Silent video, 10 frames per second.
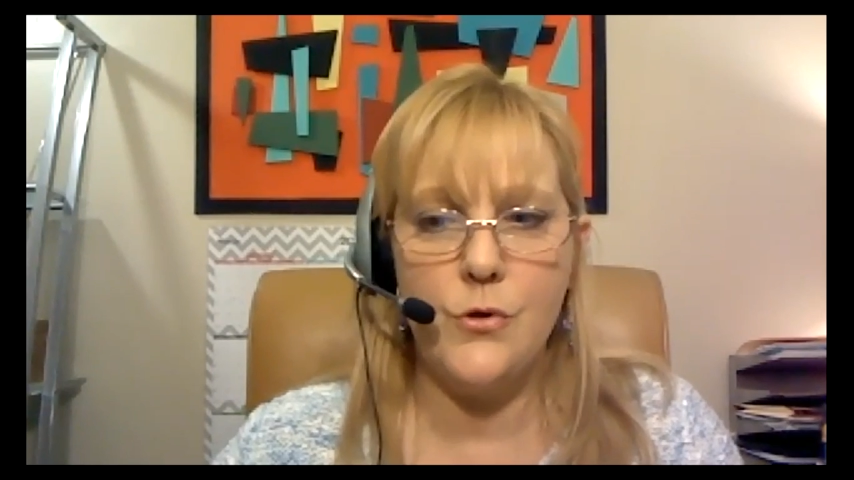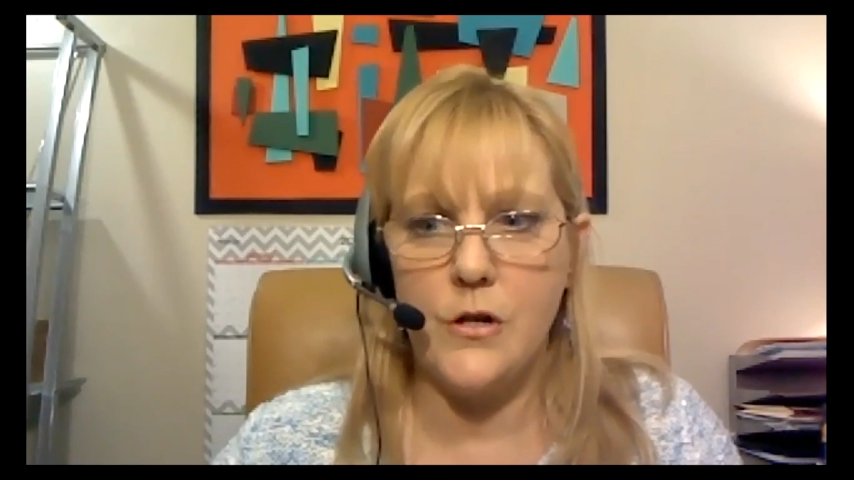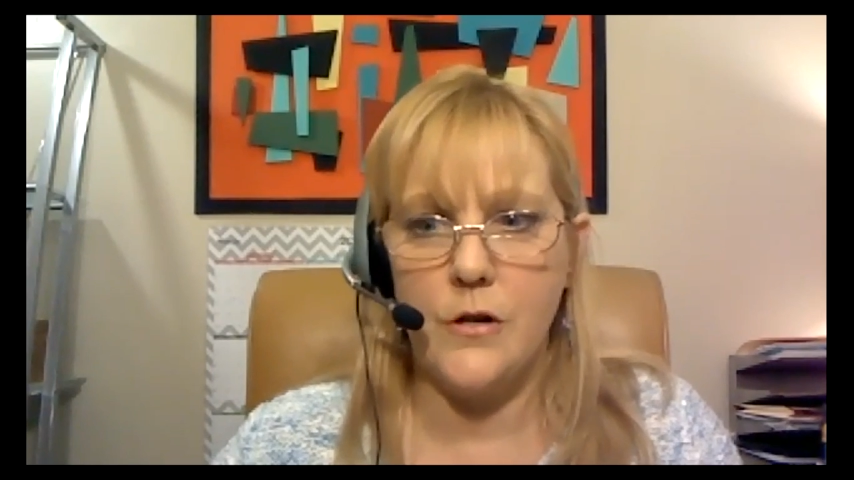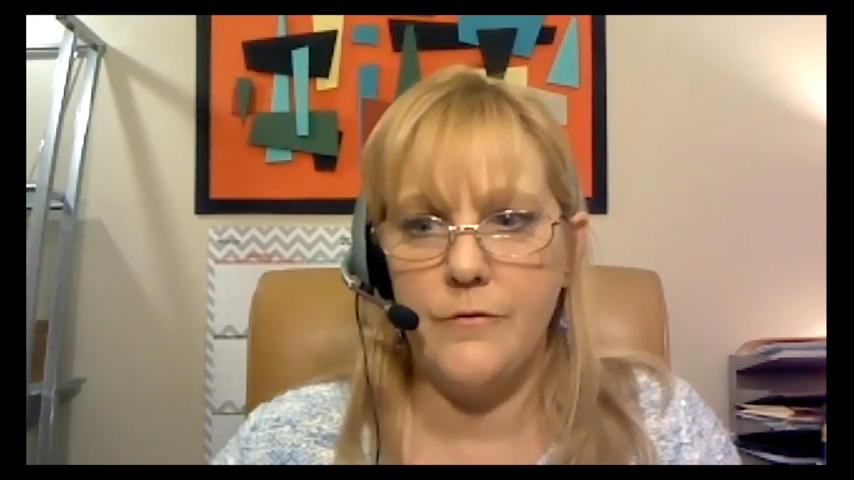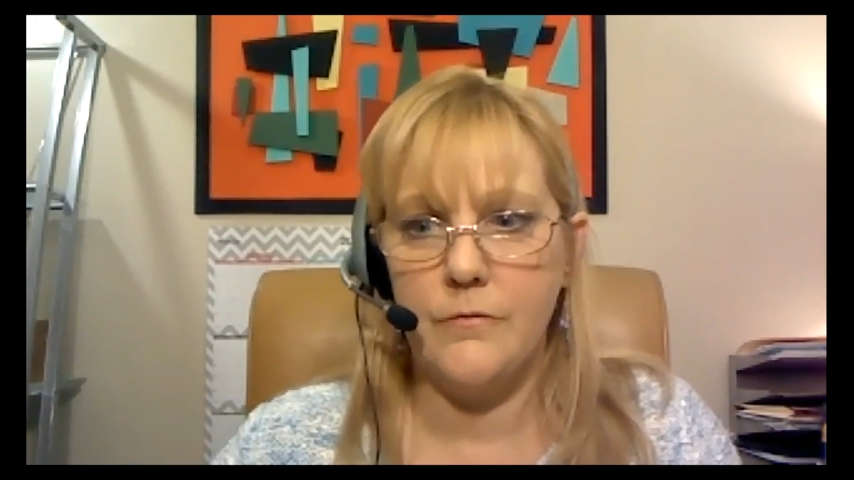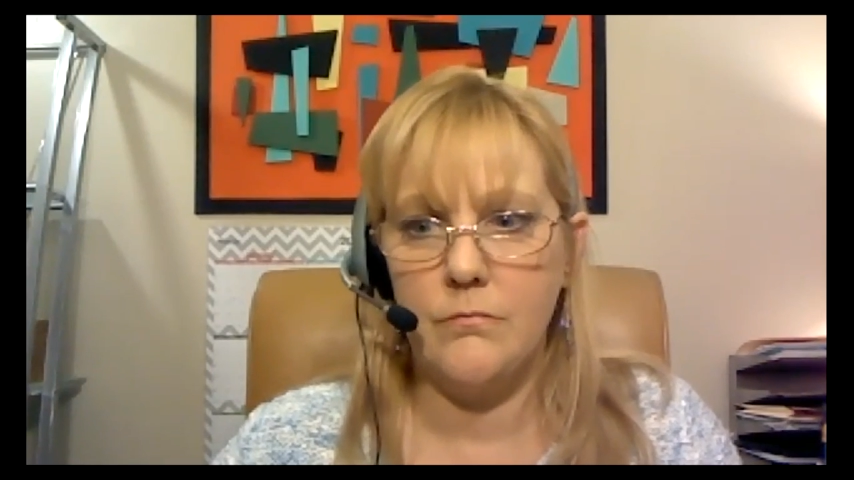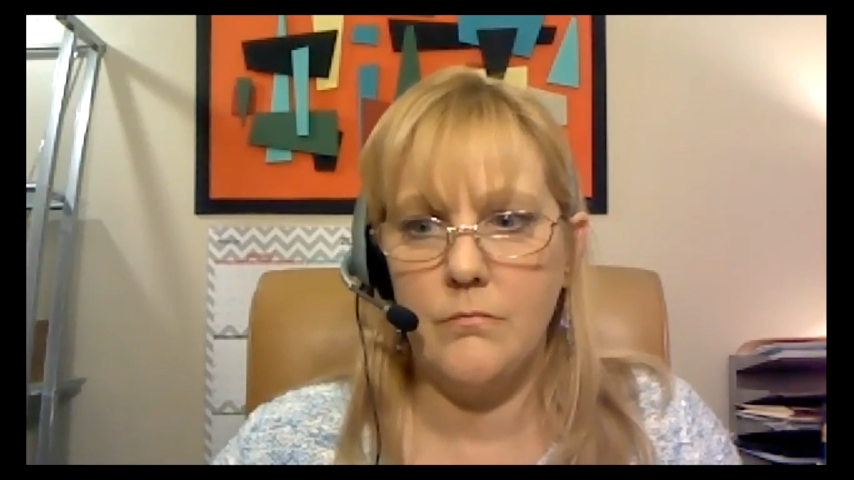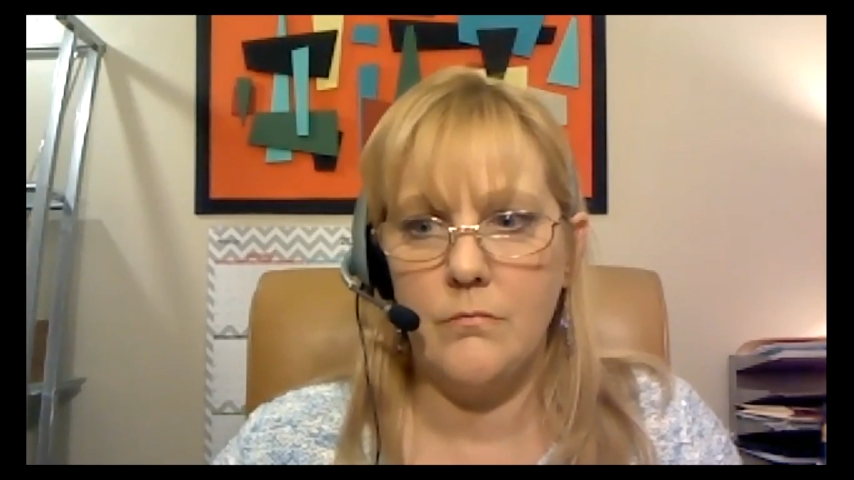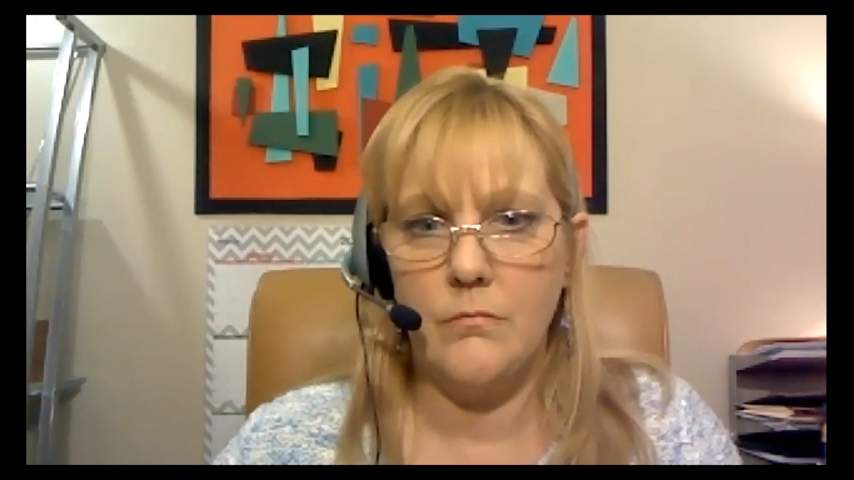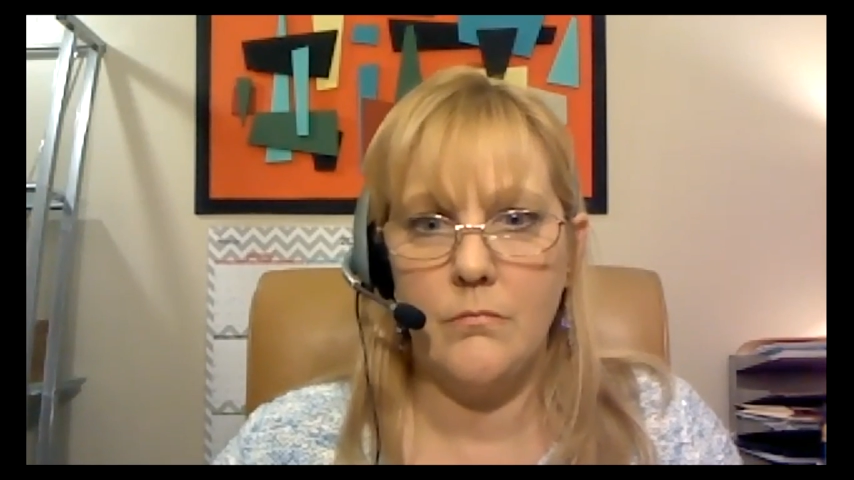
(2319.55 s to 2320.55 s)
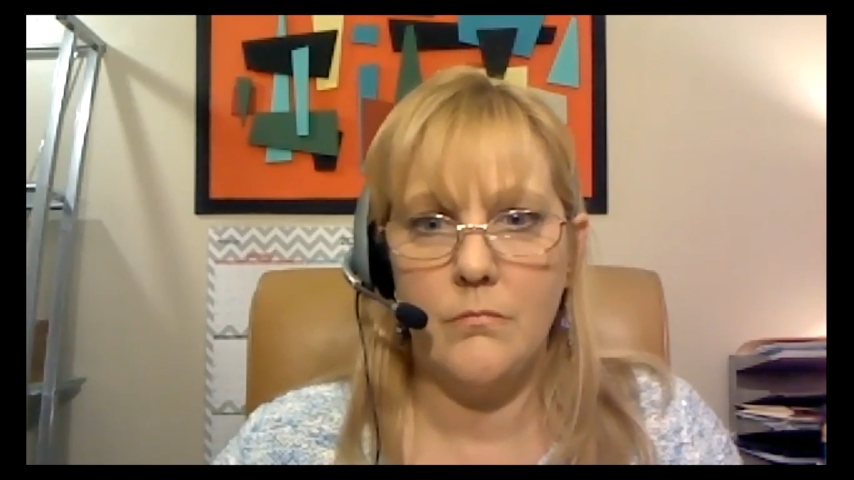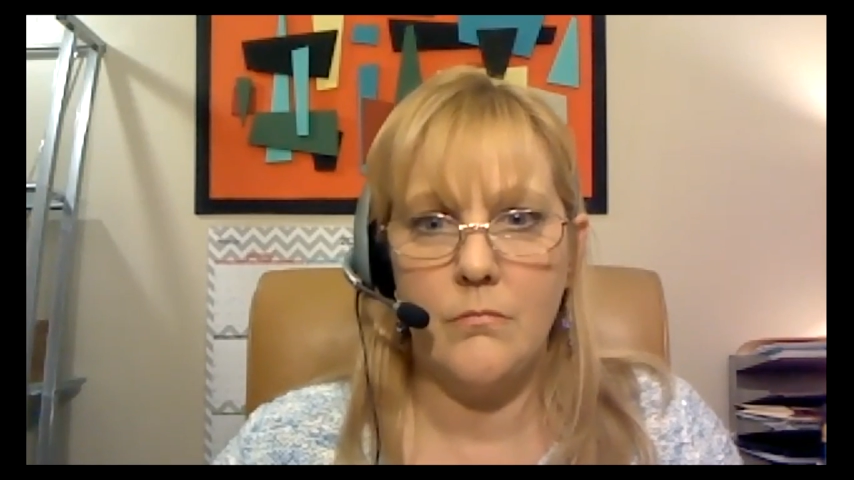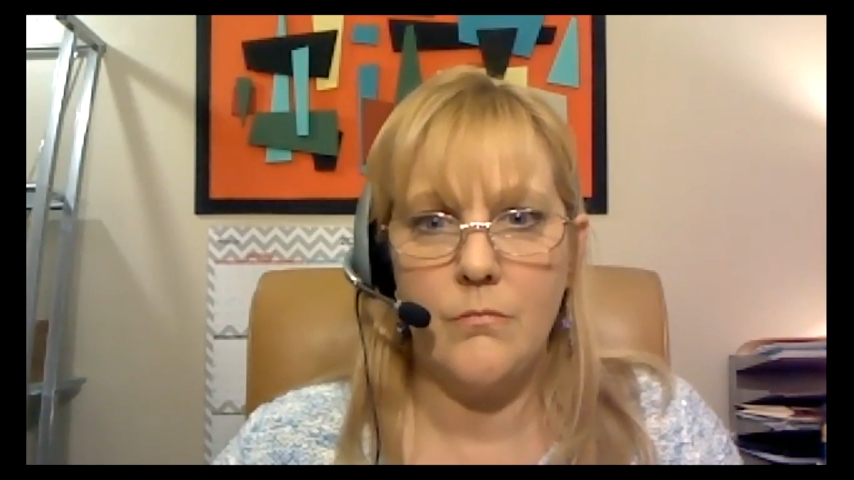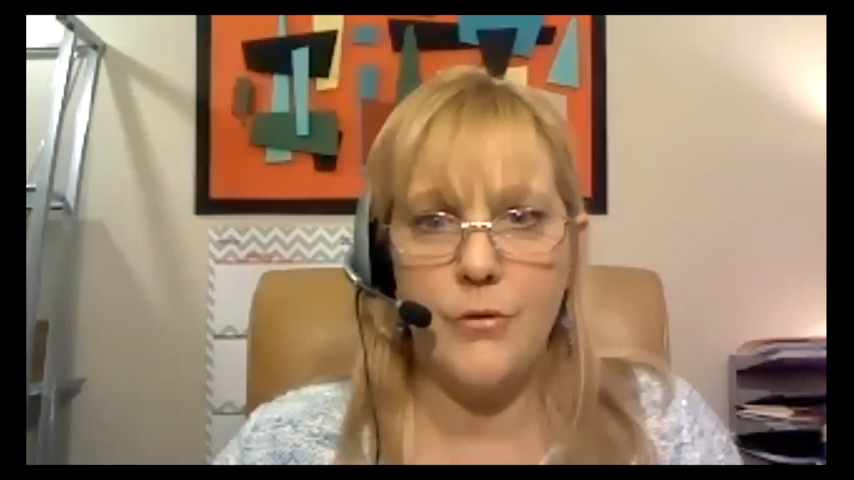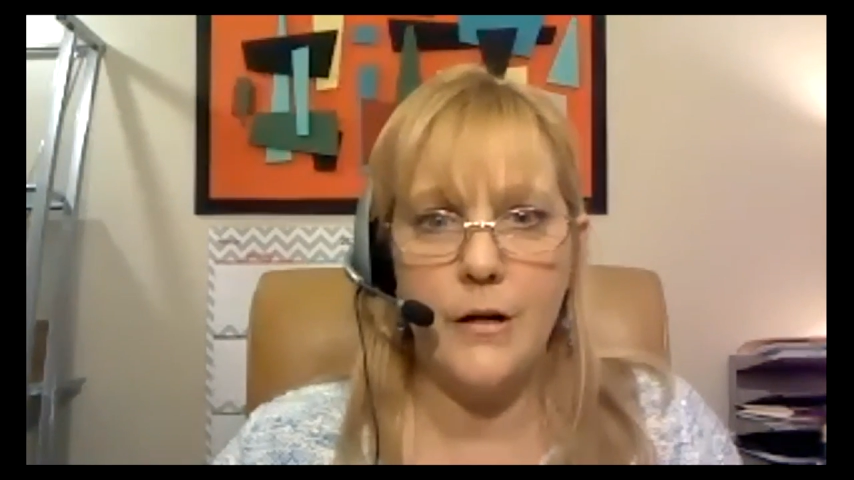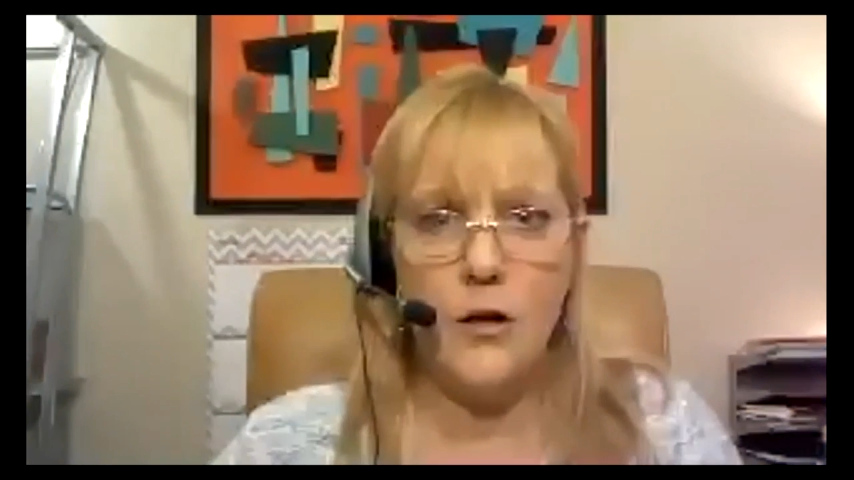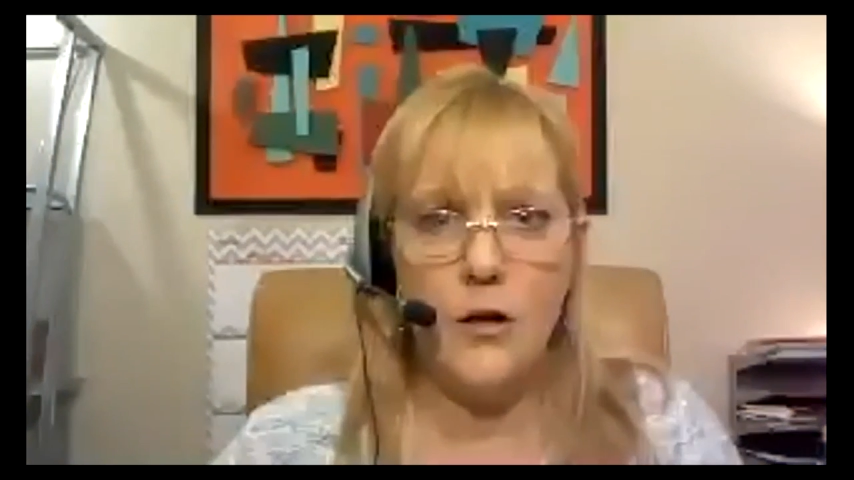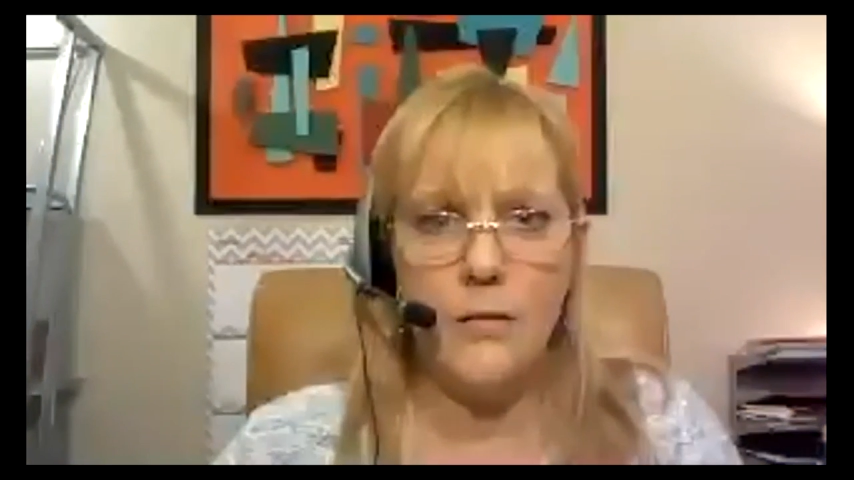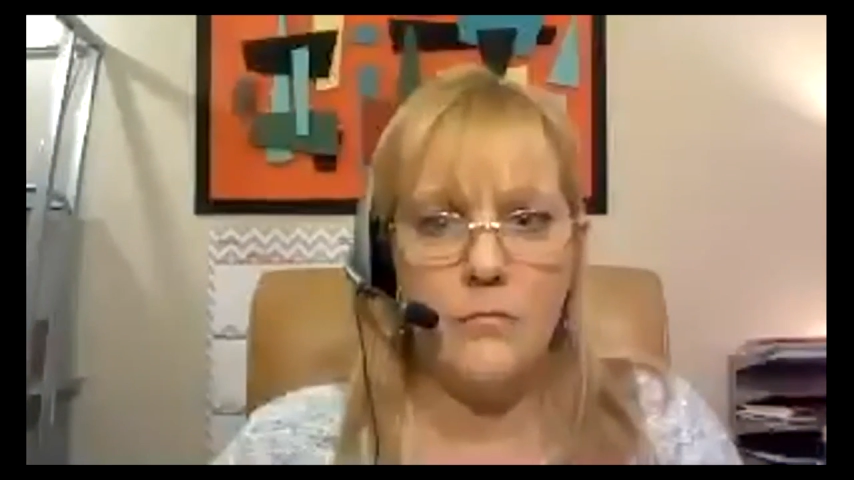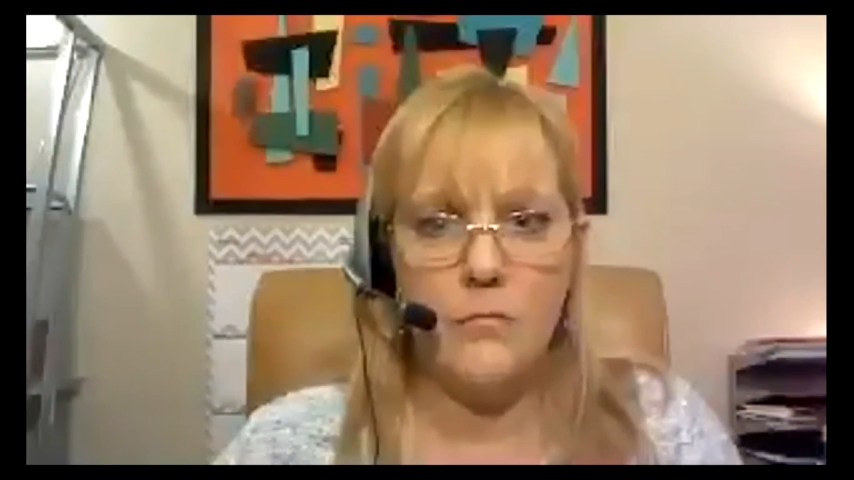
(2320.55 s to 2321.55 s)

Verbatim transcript: stuff? Bring it on.